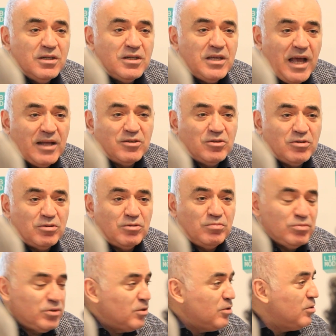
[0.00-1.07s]
Cancer
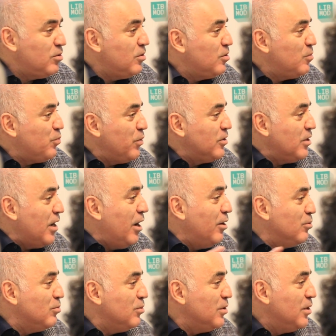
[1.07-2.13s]
just spreads out.